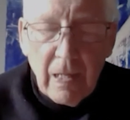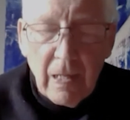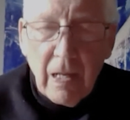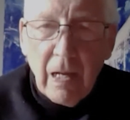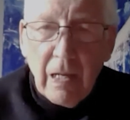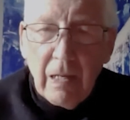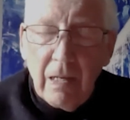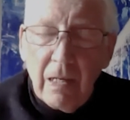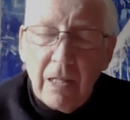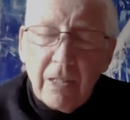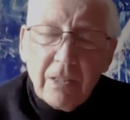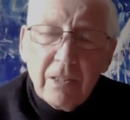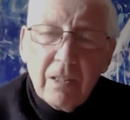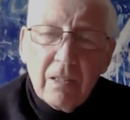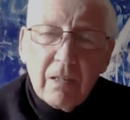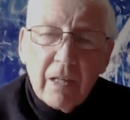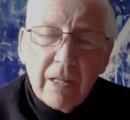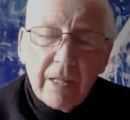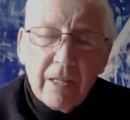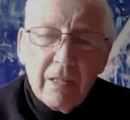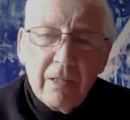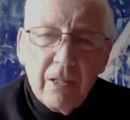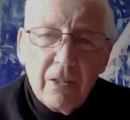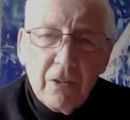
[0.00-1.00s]
Listen
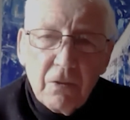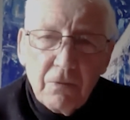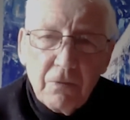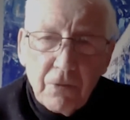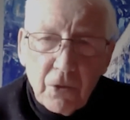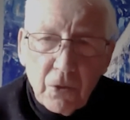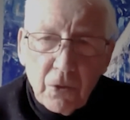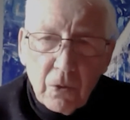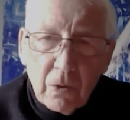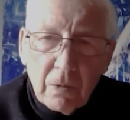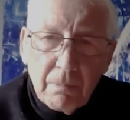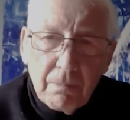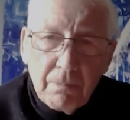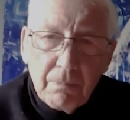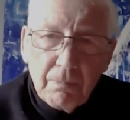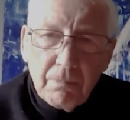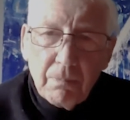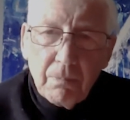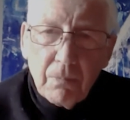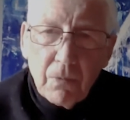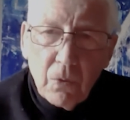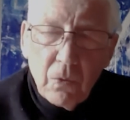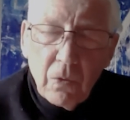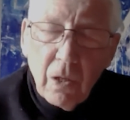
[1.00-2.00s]
like an interviewer,
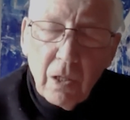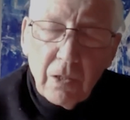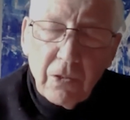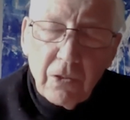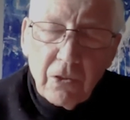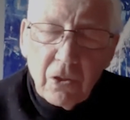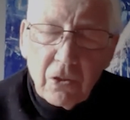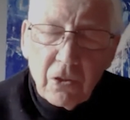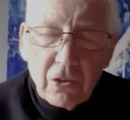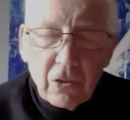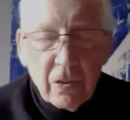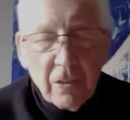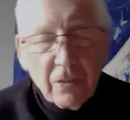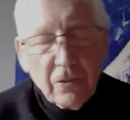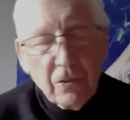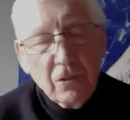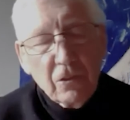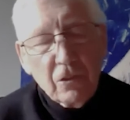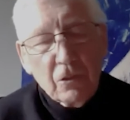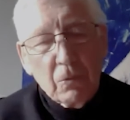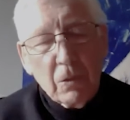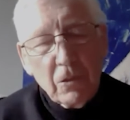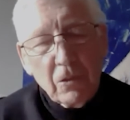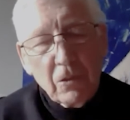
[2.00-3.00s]
who not just listens
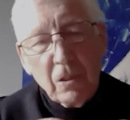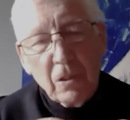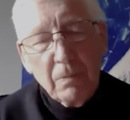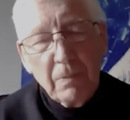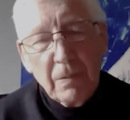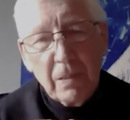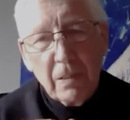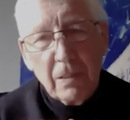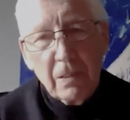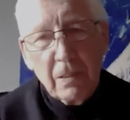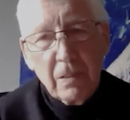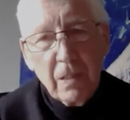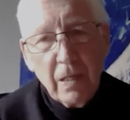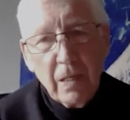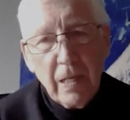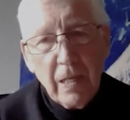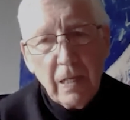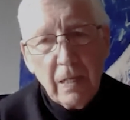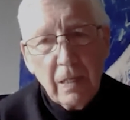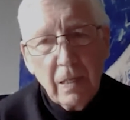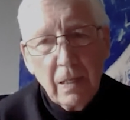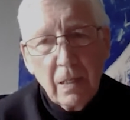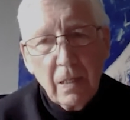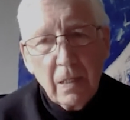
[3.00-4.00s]
to what somebody is
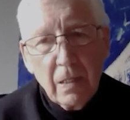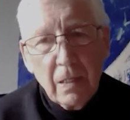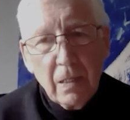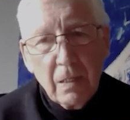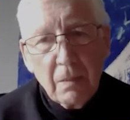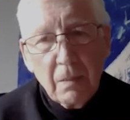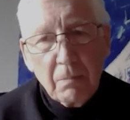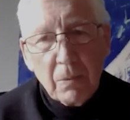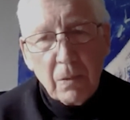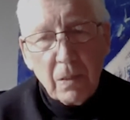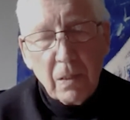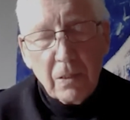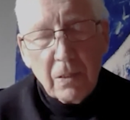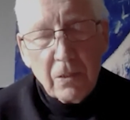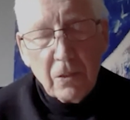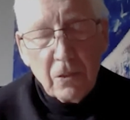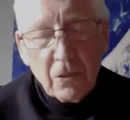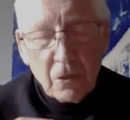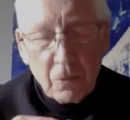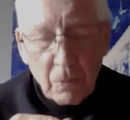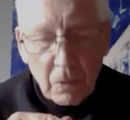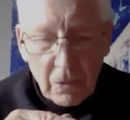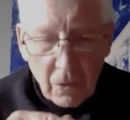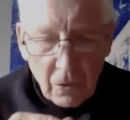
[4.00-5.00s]
saying, but
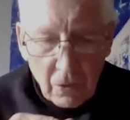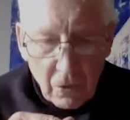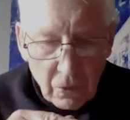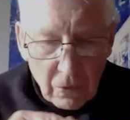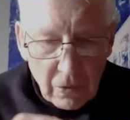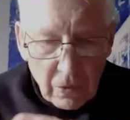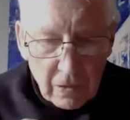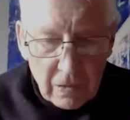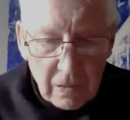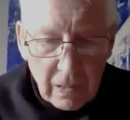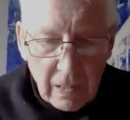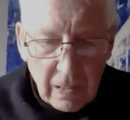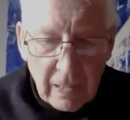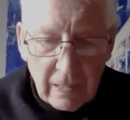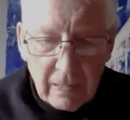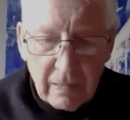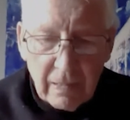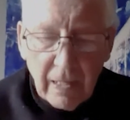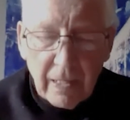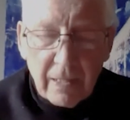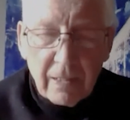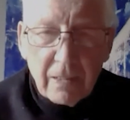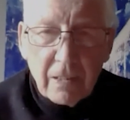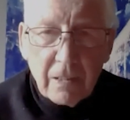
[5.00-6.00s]
listens to what they're going to say
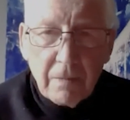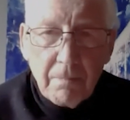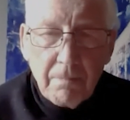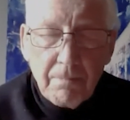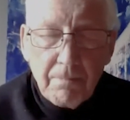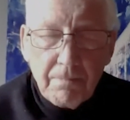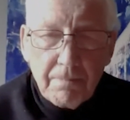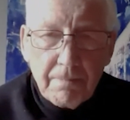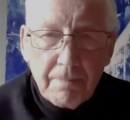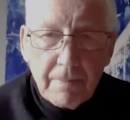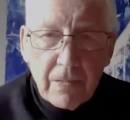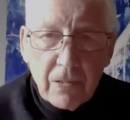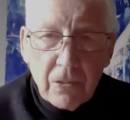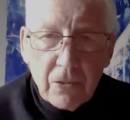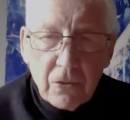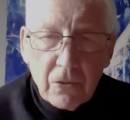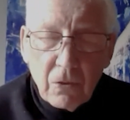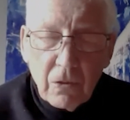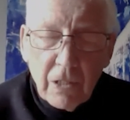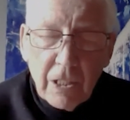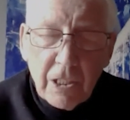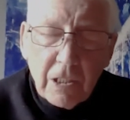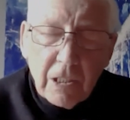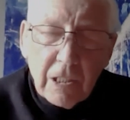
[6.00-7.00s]
next. So
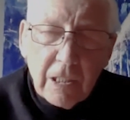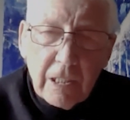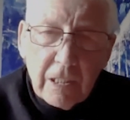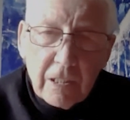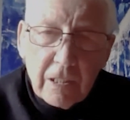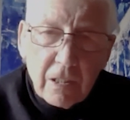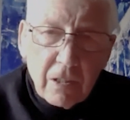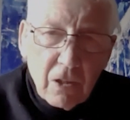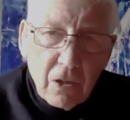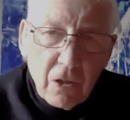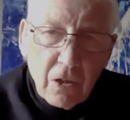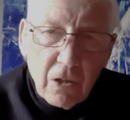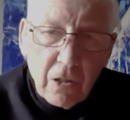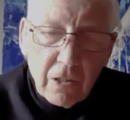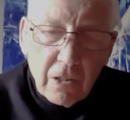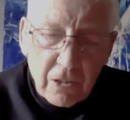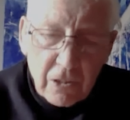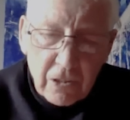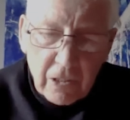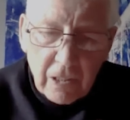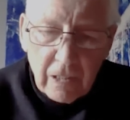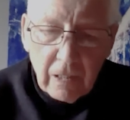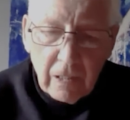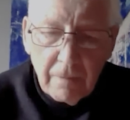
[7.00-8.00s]
listening is a learned
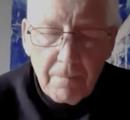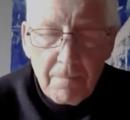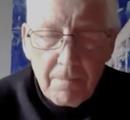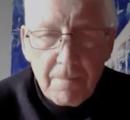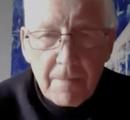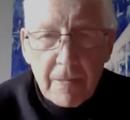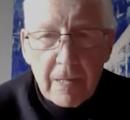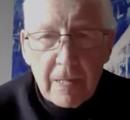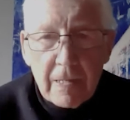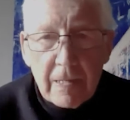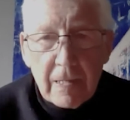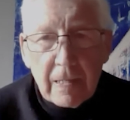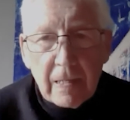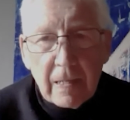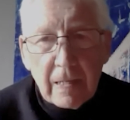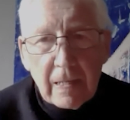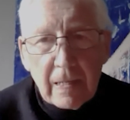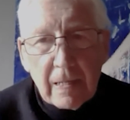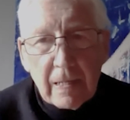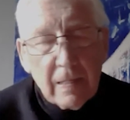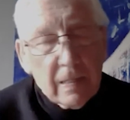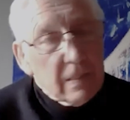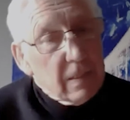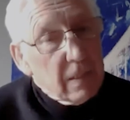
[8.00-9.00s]
skill.
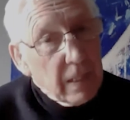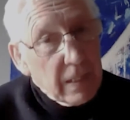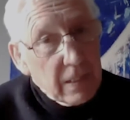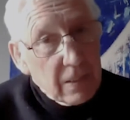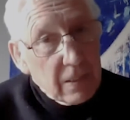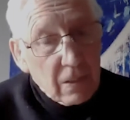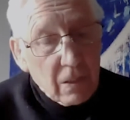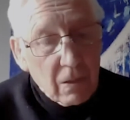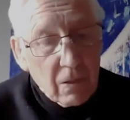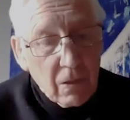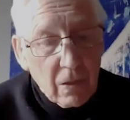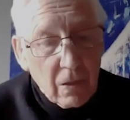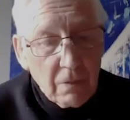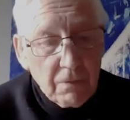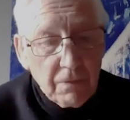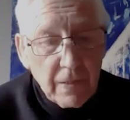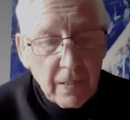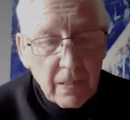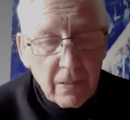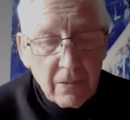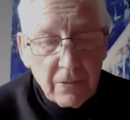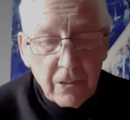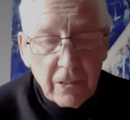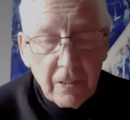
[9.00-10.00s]
It takes a lot of
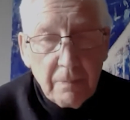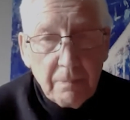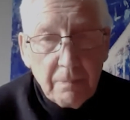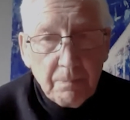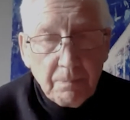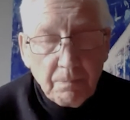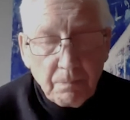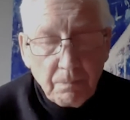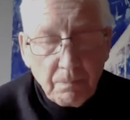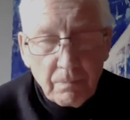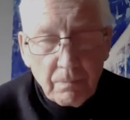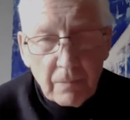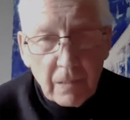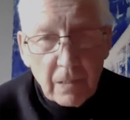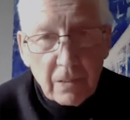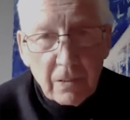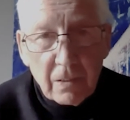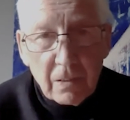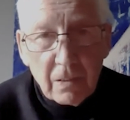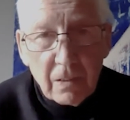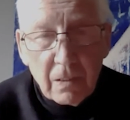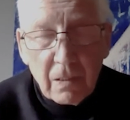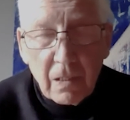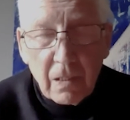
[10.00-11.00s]
energy. As
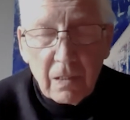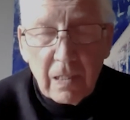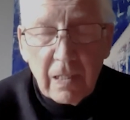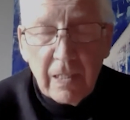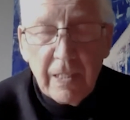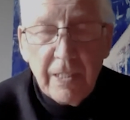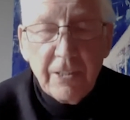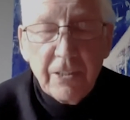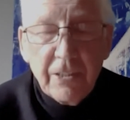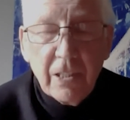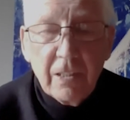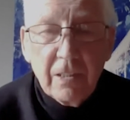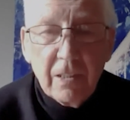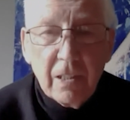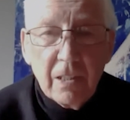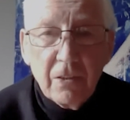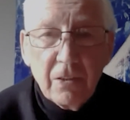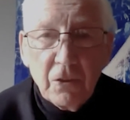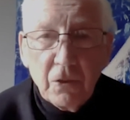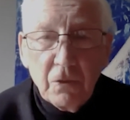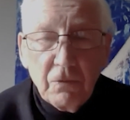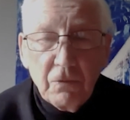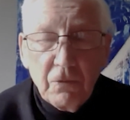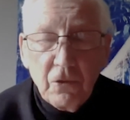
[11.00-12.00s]
the cliche
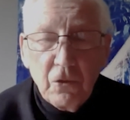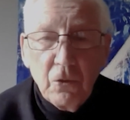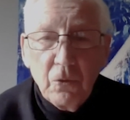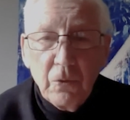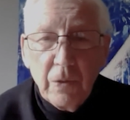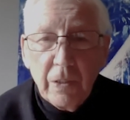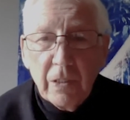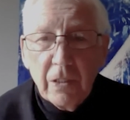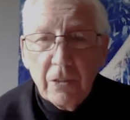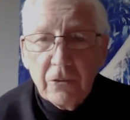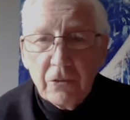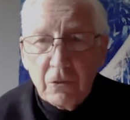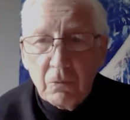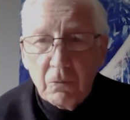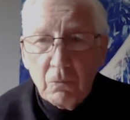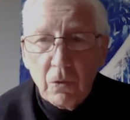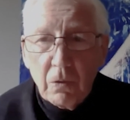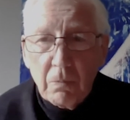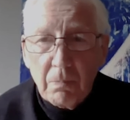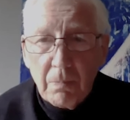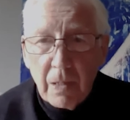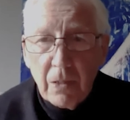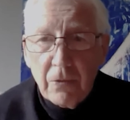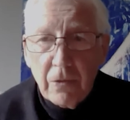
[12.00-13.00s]
says, you have 2 ears and
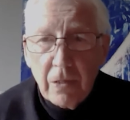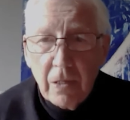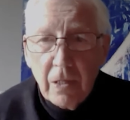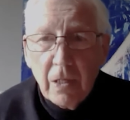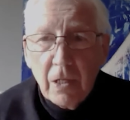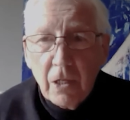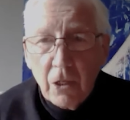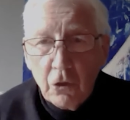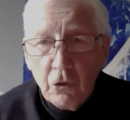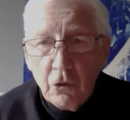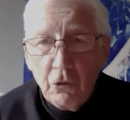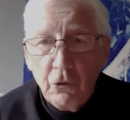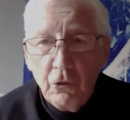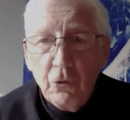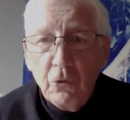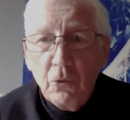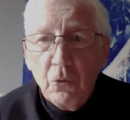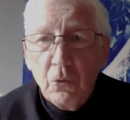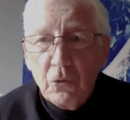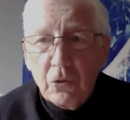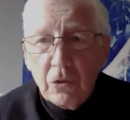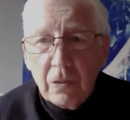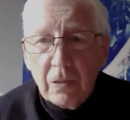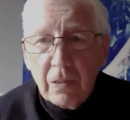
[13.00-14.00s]
1 mouth,
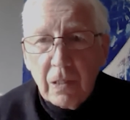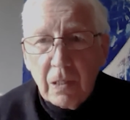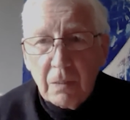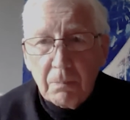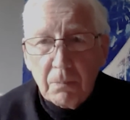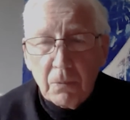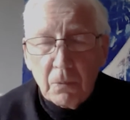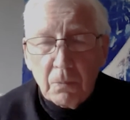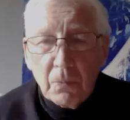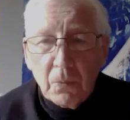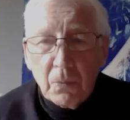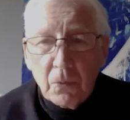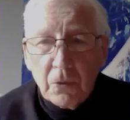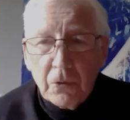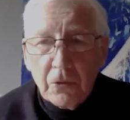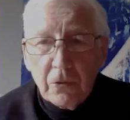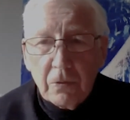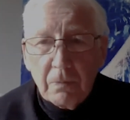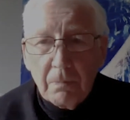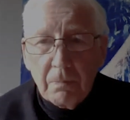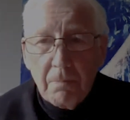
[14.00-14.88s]
use in that proportion.